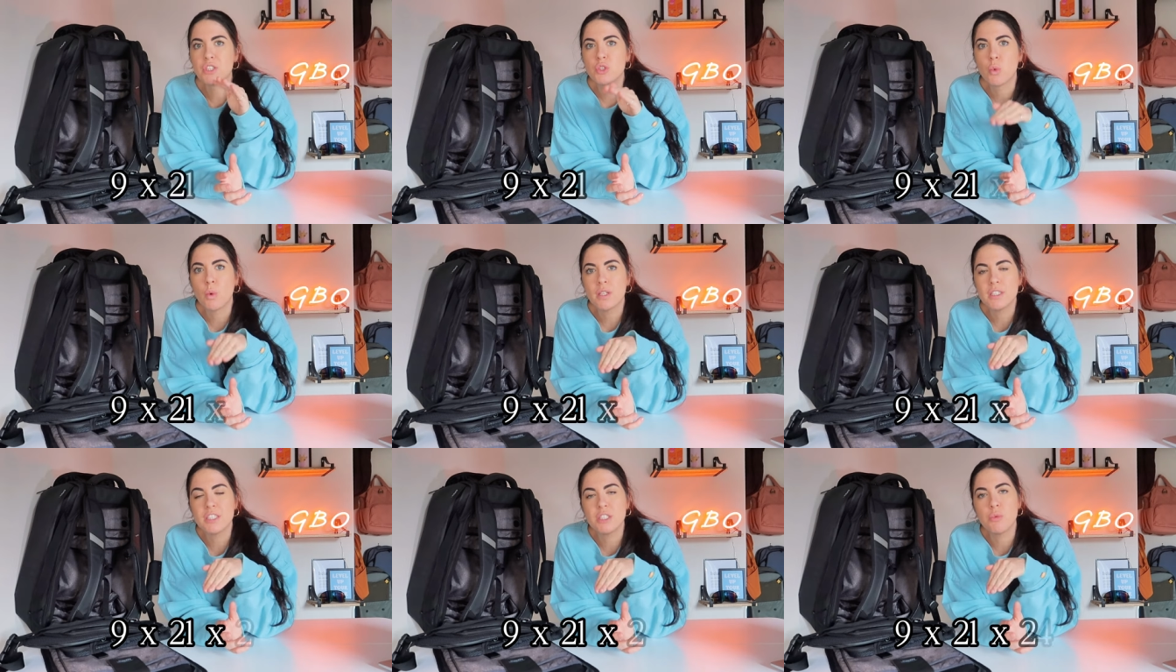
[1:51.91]

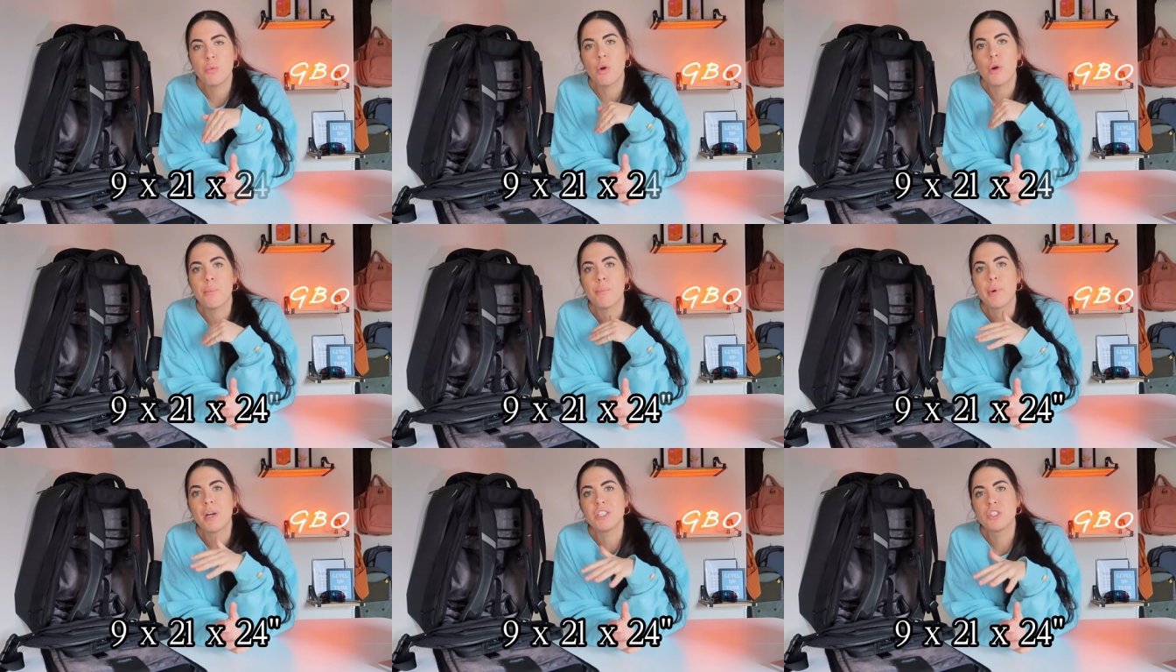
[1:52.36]

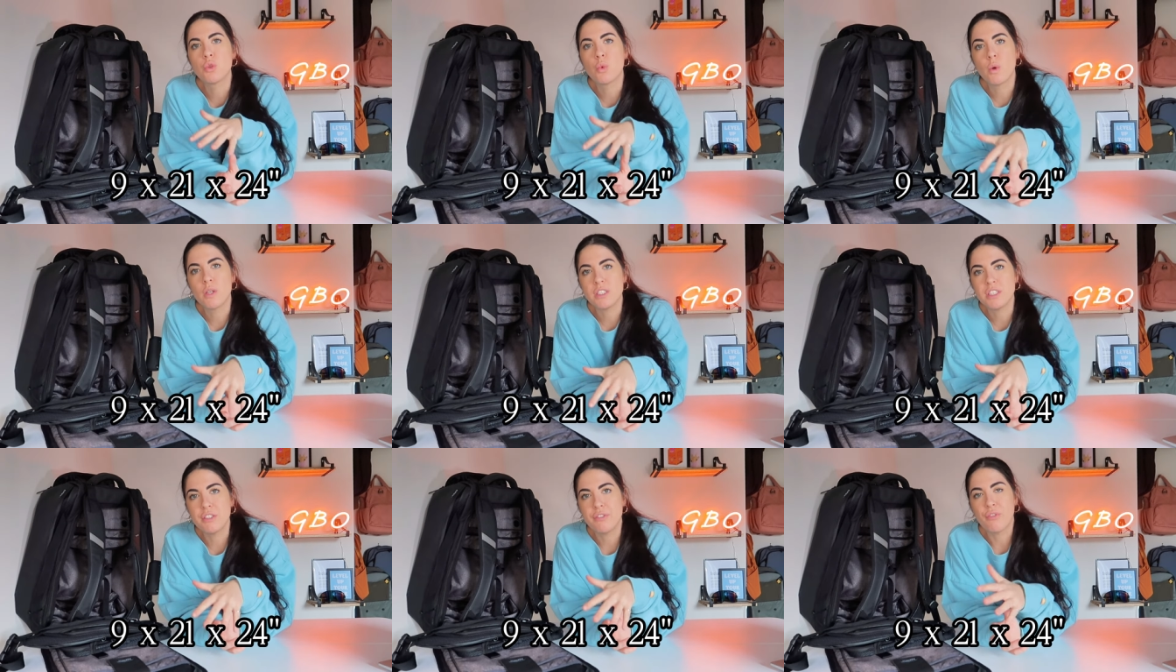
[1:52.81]
21 by
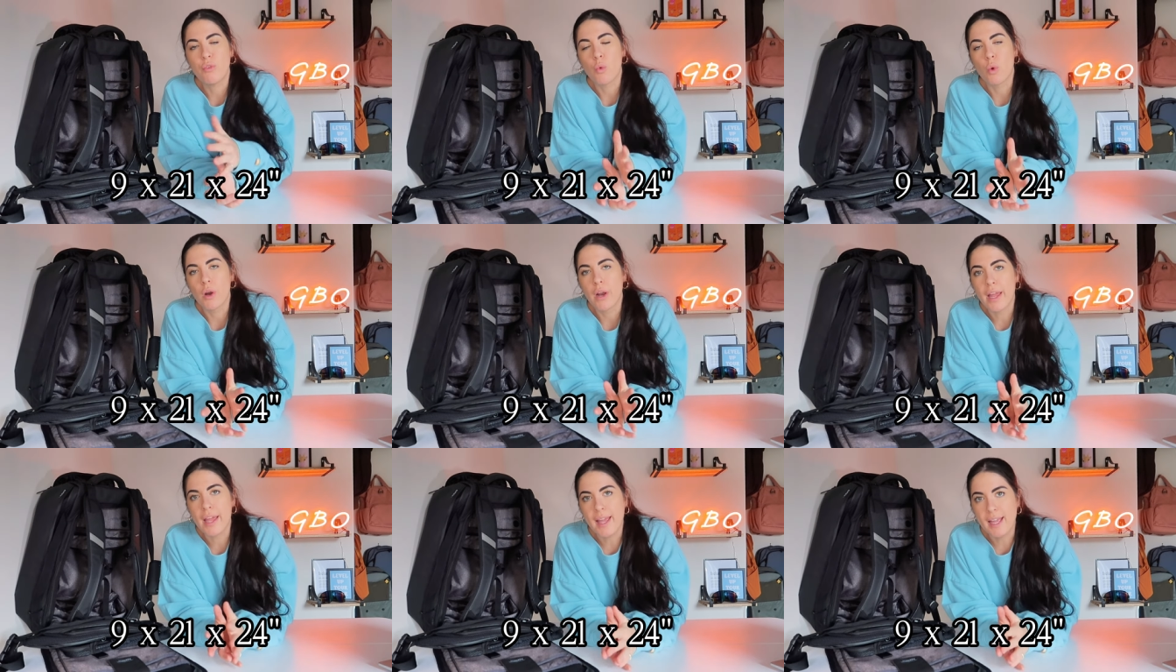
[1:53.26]

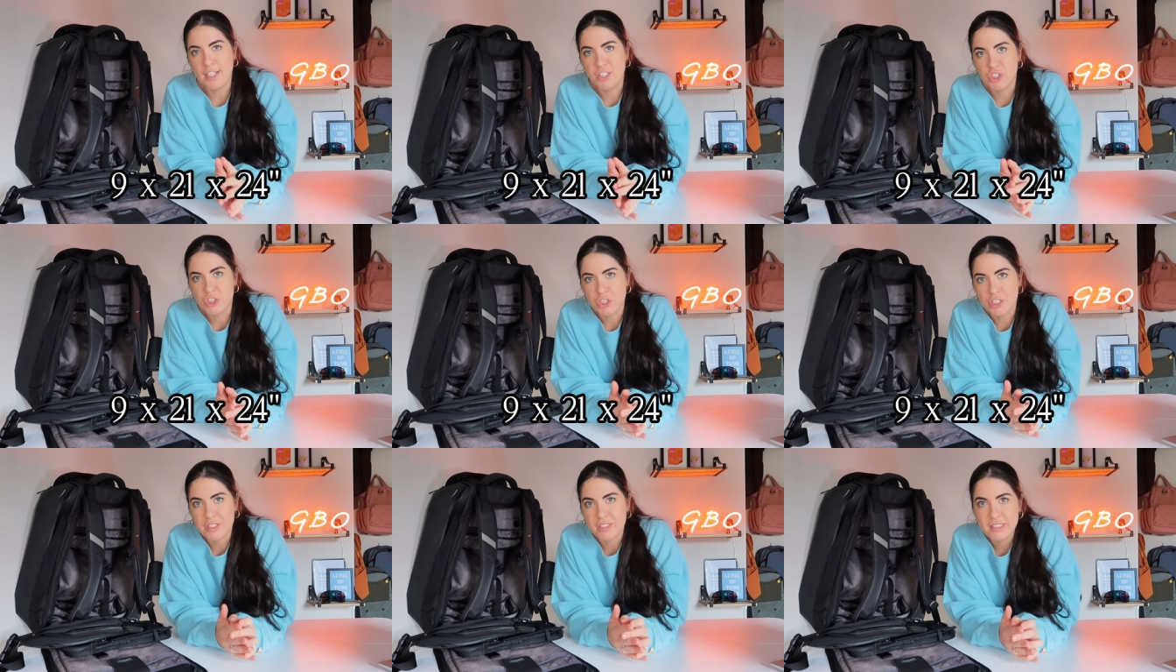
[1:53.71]
24
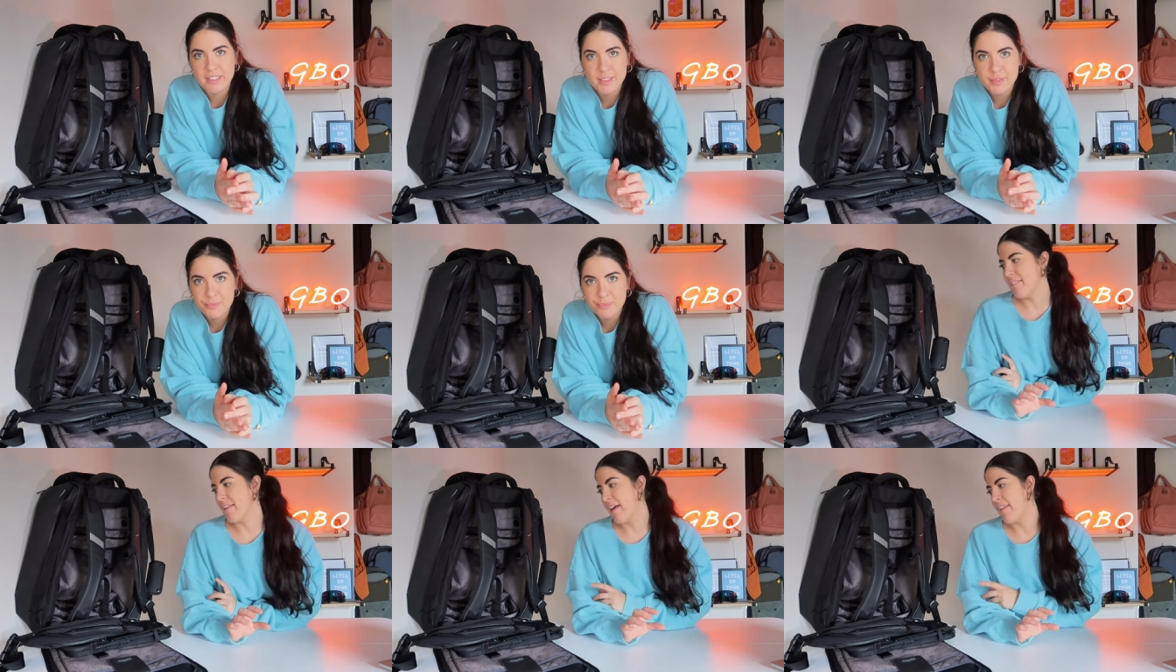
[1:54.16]
inches.
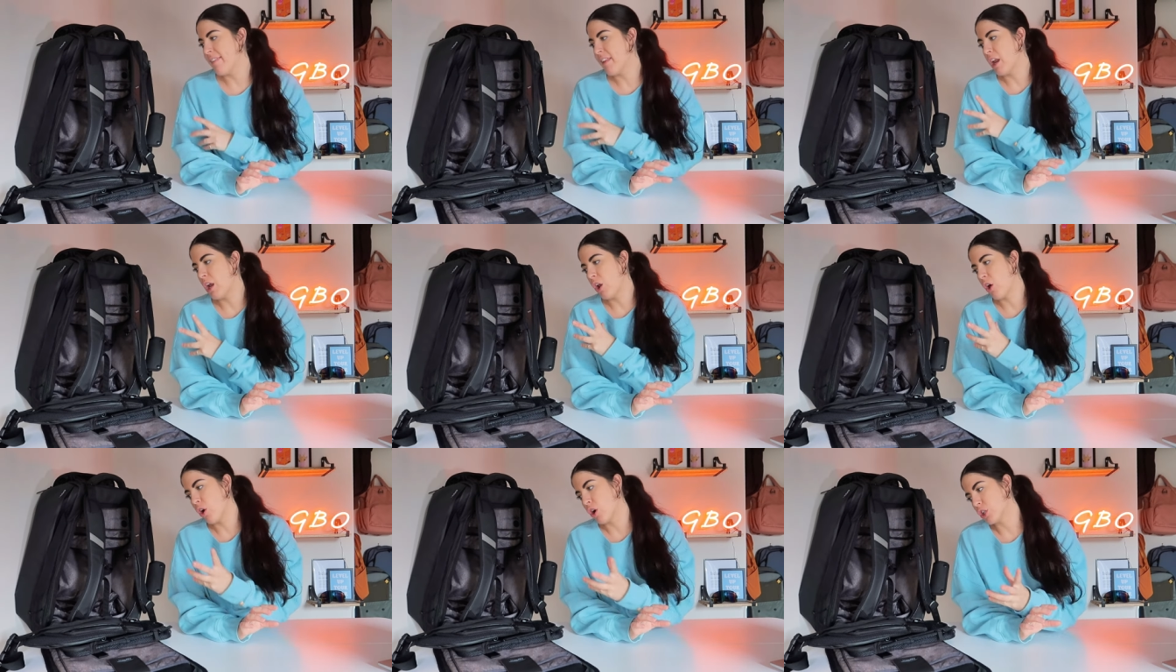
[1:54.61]
And then the
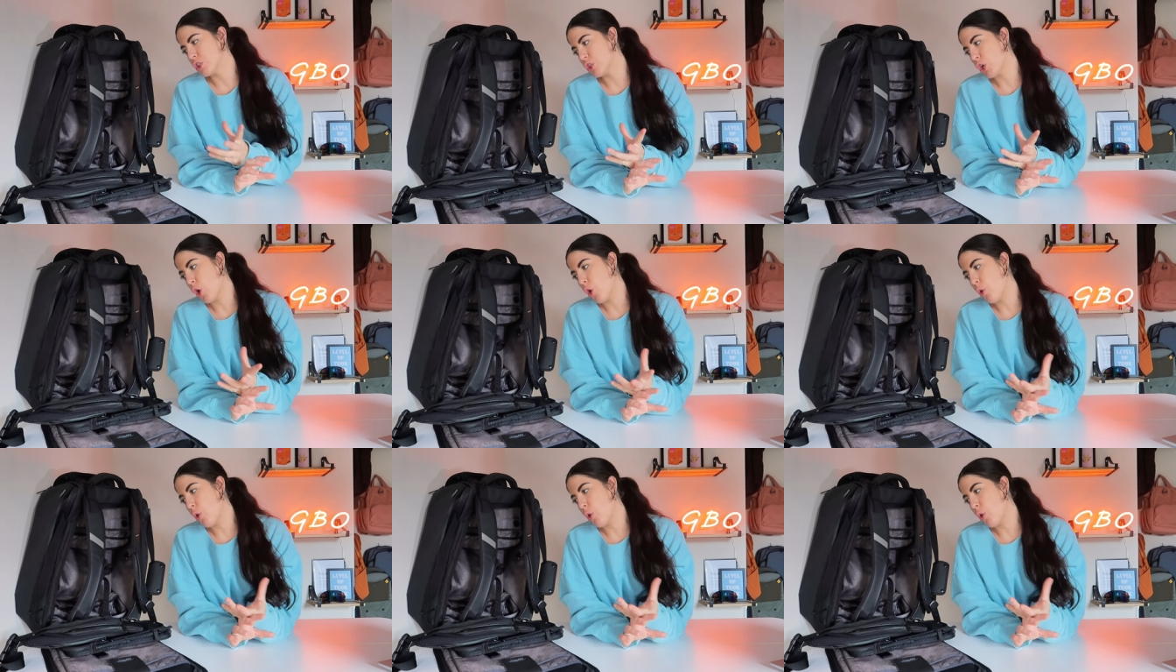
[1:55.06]
large